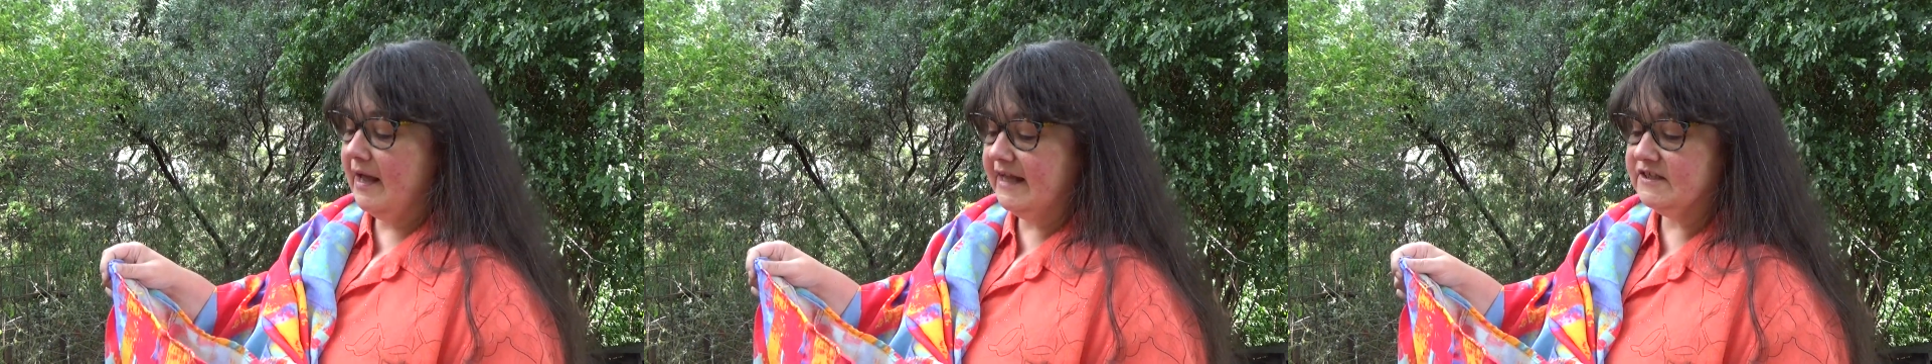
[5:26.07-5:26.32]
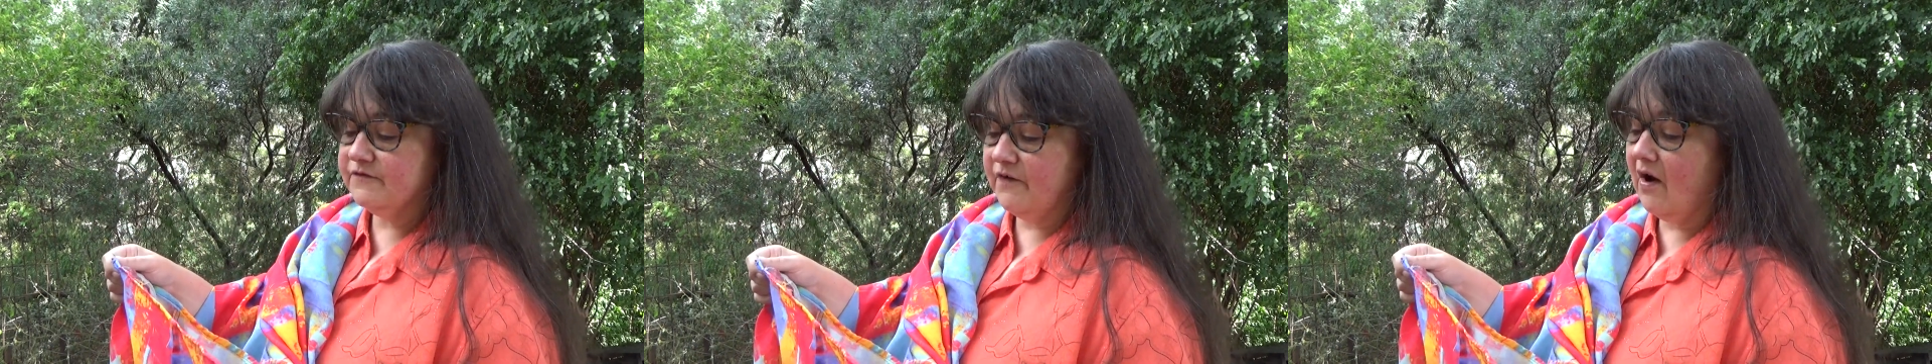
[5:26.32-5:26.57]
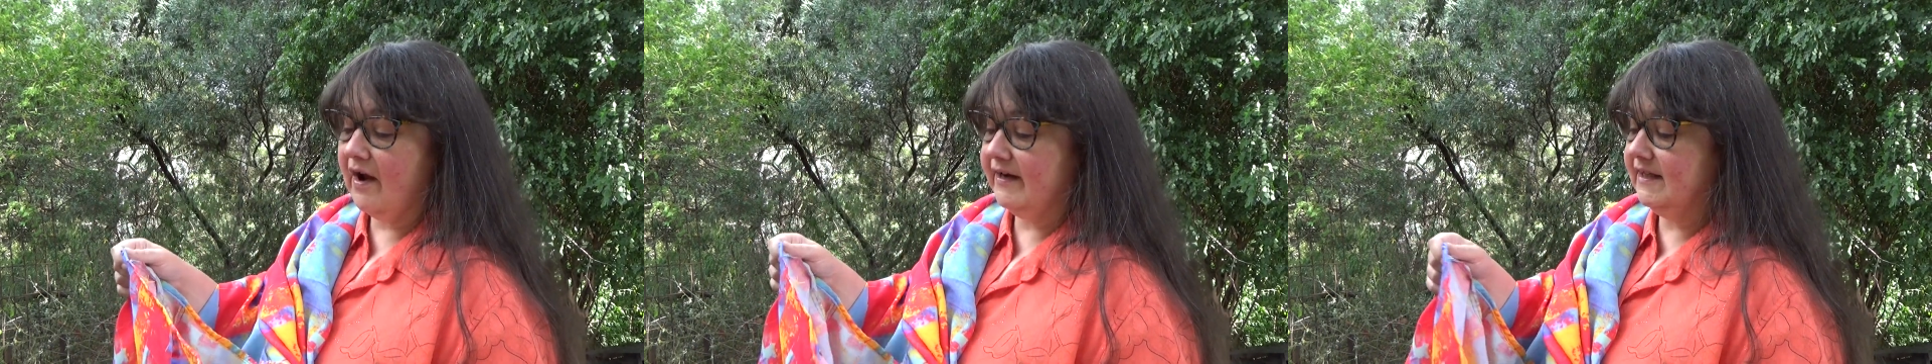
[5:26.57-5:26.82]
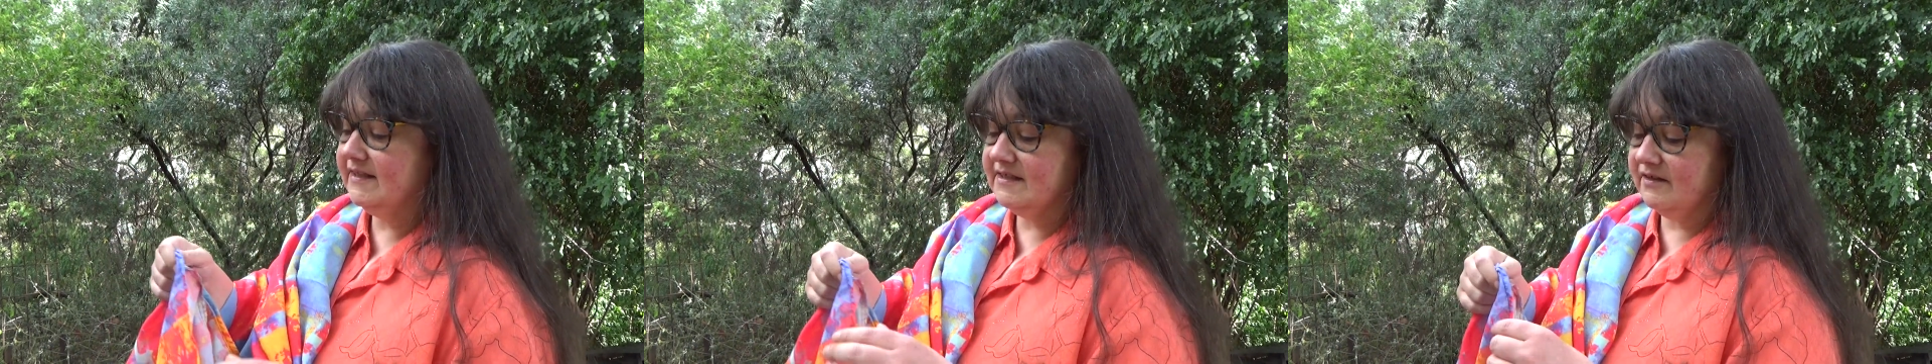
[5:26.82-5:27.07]
it's fine,
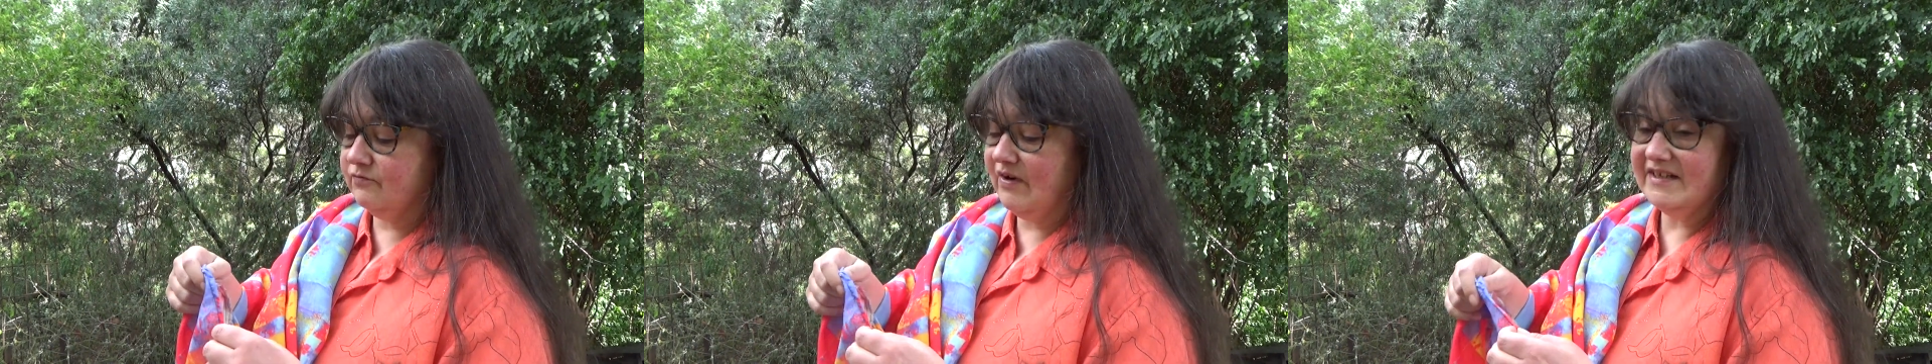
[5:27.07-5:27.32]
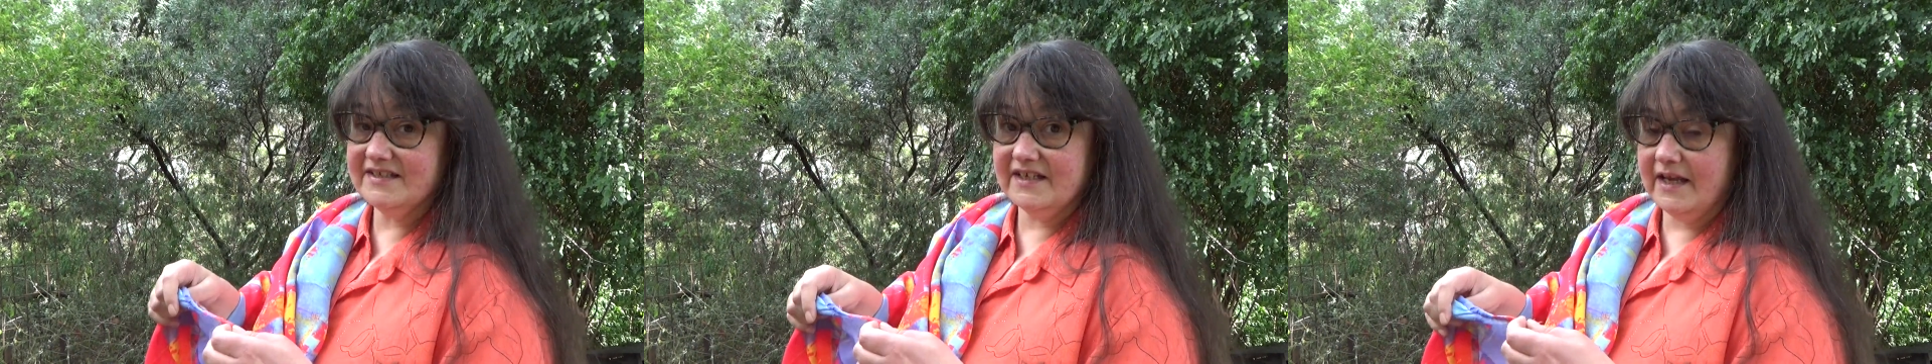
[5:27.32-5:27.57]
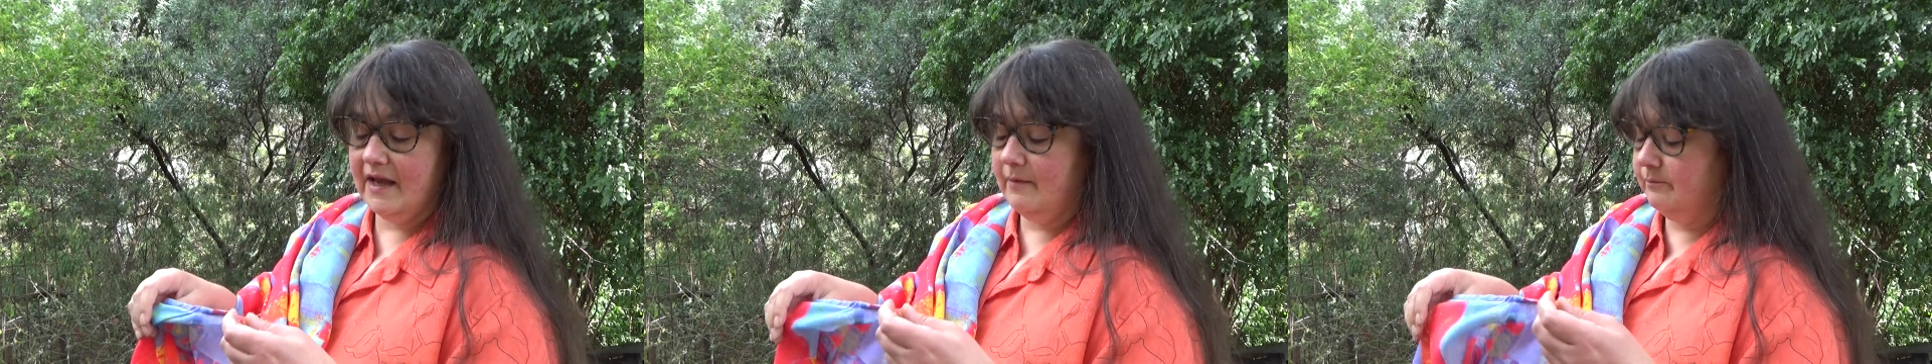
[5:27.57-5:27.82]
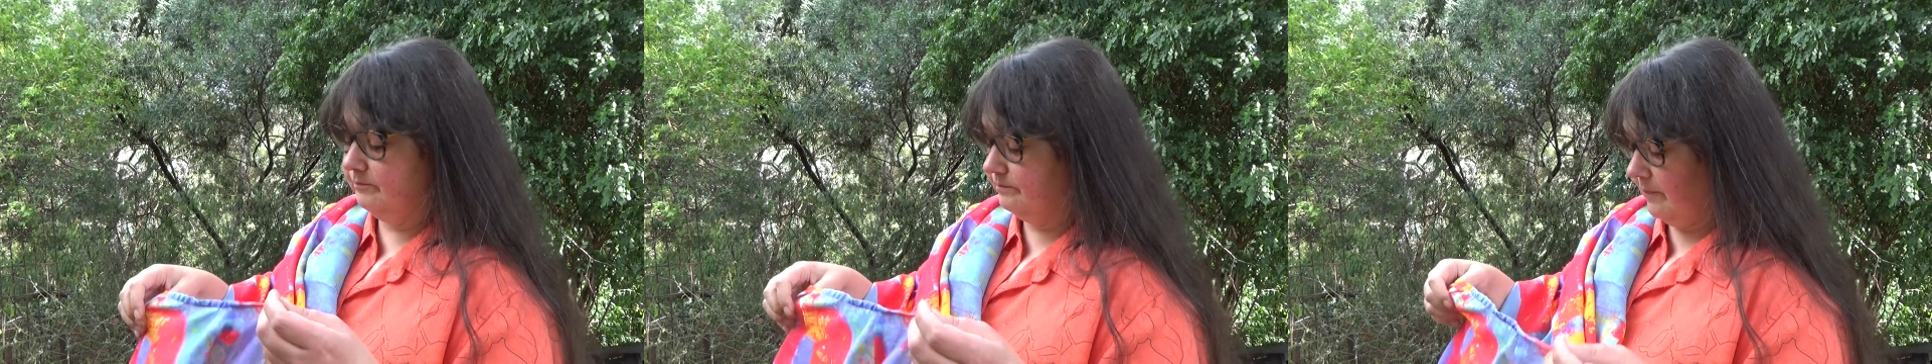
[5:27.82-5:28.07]
it's a rustic
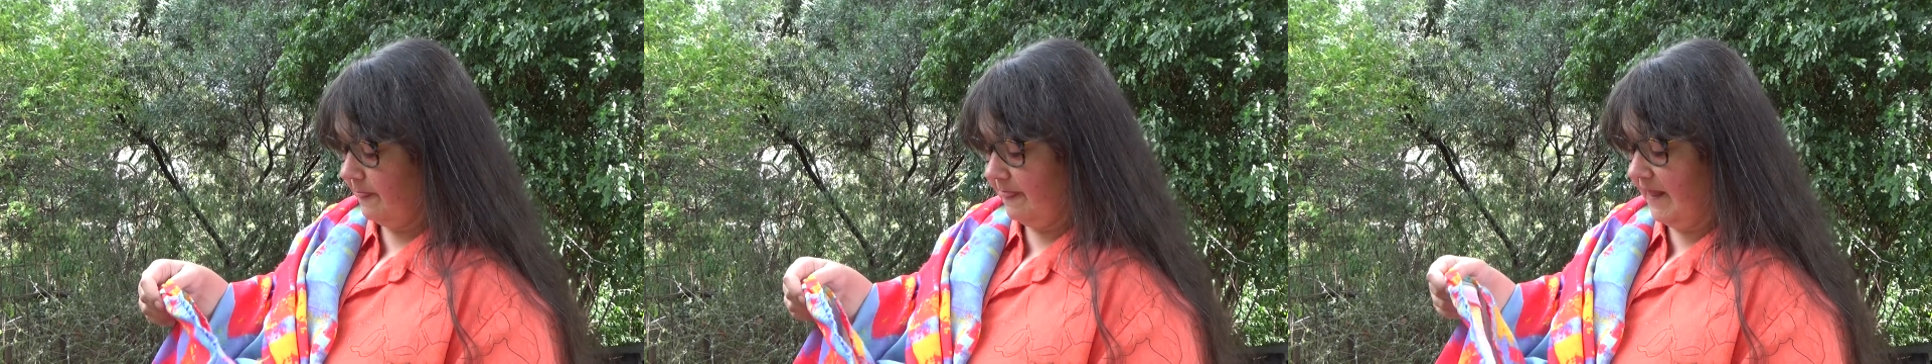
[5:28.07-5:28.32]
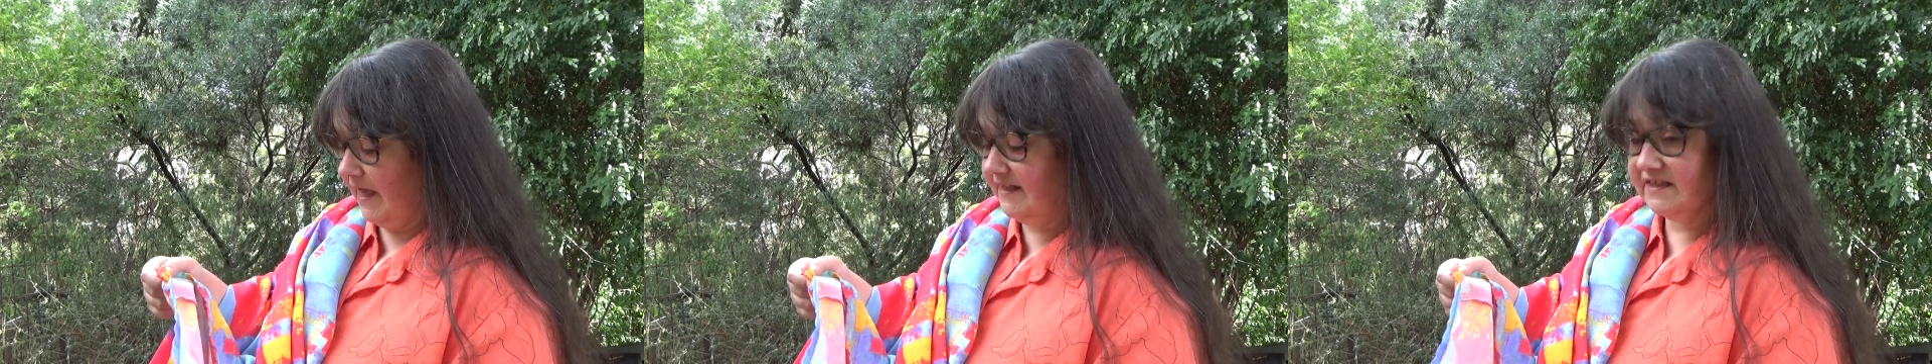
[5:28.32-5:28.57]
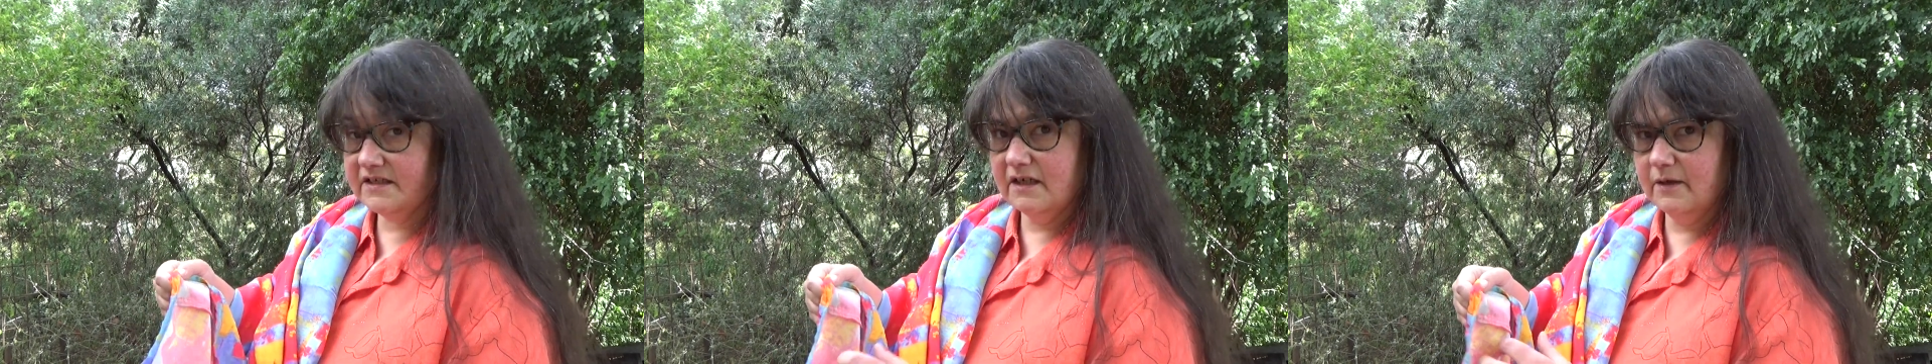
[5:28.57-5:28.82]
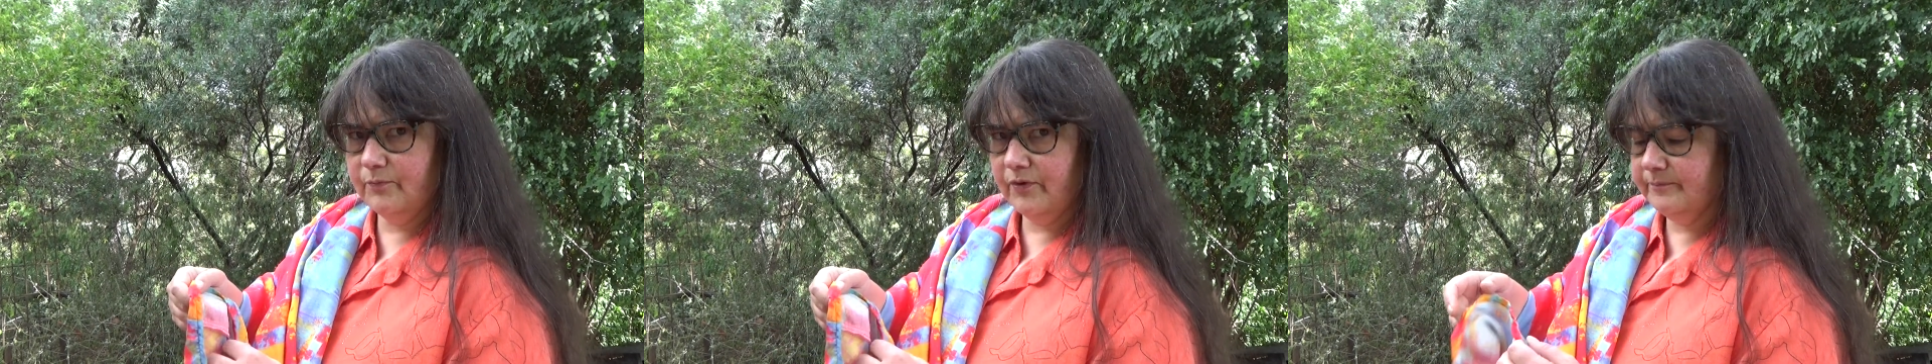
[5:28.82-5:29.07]
hem. It's
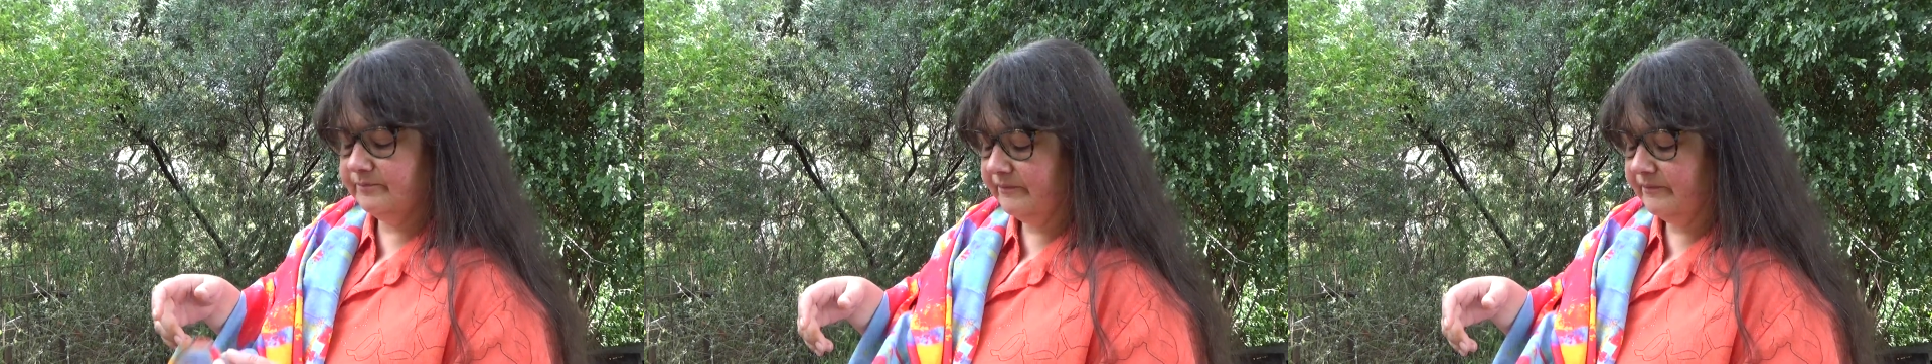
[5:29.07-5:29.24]
deliberate.